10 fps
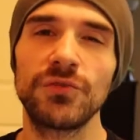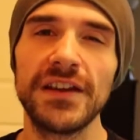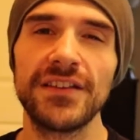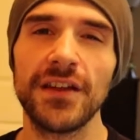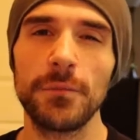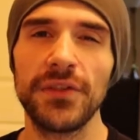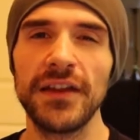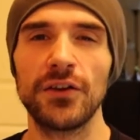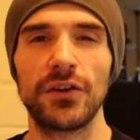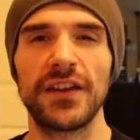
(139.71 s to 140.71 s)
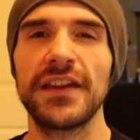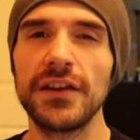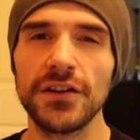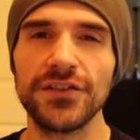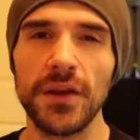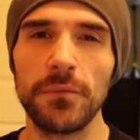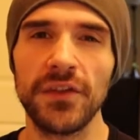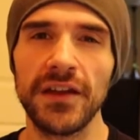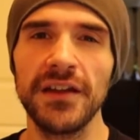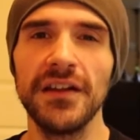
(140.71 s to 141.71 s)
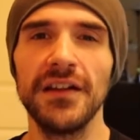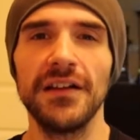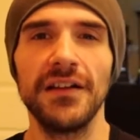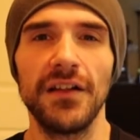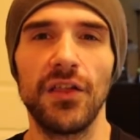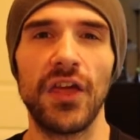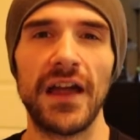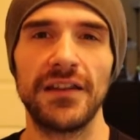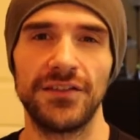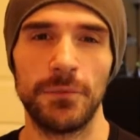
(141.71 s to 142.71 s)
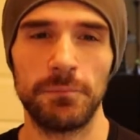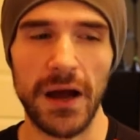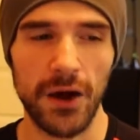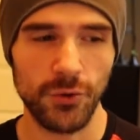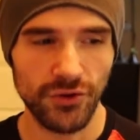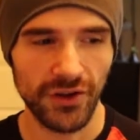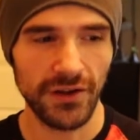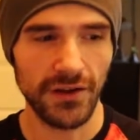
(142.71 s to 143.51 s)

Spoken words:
read something or hear something that is about